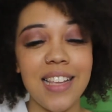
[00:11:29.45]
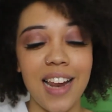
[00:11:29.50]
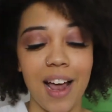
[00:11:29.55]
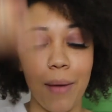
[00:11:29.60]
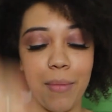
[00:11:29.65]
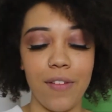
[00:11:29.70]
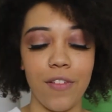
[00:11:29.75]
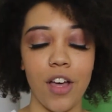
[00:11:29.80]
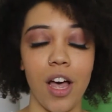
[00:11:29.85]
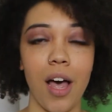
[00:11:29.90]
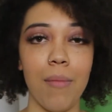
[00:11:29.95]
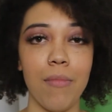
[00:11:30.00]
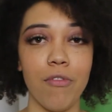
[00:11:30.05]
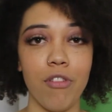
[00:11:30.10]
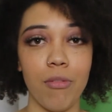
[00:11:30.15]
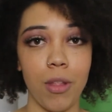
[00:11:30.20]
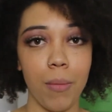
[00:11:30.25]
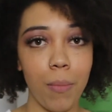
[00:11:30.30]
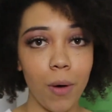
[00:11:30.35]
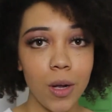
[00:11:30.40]
So now we've come
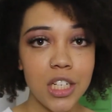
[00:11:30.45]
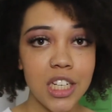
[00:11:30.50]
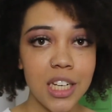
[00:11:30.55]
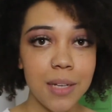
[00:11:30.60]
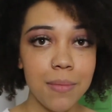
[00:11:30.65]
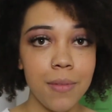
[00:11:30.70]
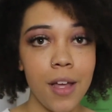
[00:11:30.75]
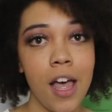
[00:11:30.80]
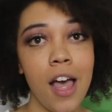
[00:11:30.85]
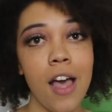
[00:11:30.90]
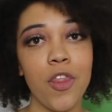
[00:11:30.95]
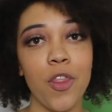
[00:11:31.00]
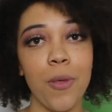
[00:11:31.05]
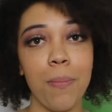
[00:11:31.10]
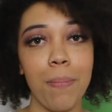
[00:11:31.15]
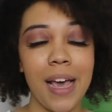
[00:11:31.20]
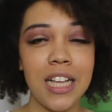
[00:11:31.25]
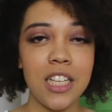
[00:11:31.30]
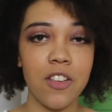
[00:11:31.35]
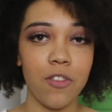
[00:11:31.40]
from the bottom, the
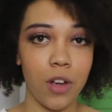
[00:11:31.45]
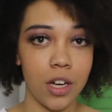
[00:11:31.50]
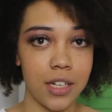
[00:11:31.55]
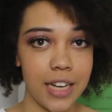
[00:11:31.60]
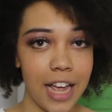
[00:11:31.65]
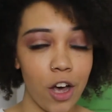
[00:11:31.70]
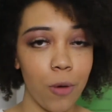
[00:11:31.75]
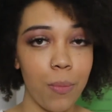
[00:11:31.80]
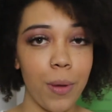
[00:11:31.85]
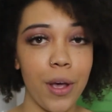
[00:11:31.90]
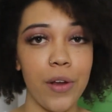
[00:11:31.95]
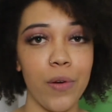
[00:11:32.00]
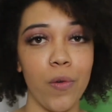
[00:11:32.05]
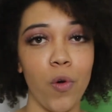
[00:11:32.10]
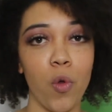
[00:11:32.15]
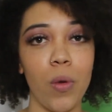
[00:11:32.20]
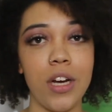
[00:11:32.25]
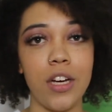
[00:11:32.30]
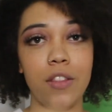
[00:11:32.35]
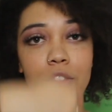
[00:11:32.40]
base of our tailbone,
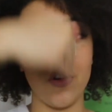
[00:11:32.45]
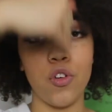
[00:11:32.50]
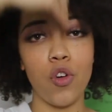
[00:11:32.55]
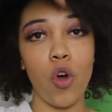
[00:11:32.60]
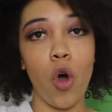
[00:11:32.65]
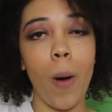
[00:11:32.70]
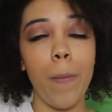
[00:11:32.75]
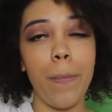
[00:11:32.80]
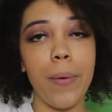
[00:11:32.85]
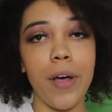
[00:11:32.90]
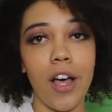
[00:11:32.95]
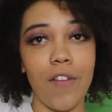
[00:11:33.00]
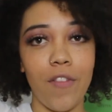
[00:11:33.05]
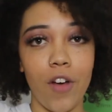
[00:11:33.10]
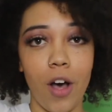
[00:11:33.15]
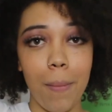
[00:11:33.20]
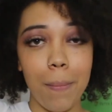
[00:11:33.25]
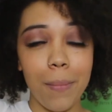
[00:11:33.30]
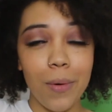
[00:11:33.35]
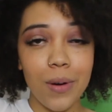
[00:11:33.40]
all the way to the top of
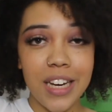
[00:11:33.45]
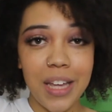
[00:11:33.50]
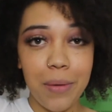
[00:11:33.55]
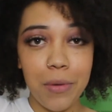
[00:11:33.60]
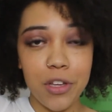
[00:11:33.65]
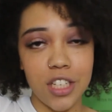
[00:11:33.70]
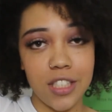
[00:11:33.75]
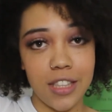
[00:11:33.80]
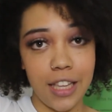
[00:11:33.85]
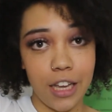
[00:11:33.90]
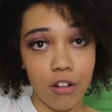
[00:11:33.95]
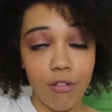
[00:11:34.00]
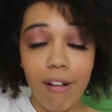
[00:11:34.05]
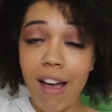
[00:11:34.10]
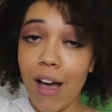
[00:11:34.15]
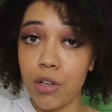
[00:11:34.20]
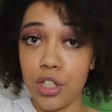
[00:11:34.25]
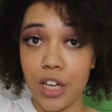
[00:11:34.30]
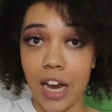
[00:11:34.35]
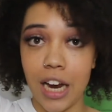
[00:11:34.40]
our body, which is the
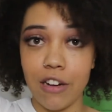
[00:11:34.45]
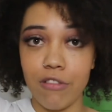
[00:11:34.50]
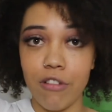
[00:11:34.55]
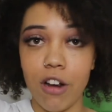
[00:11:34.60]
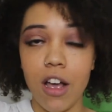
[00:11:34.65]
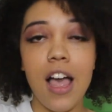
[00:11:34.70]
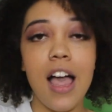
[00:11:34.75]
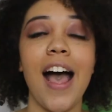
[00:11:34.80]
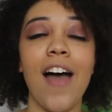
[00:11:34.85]
crown chakra.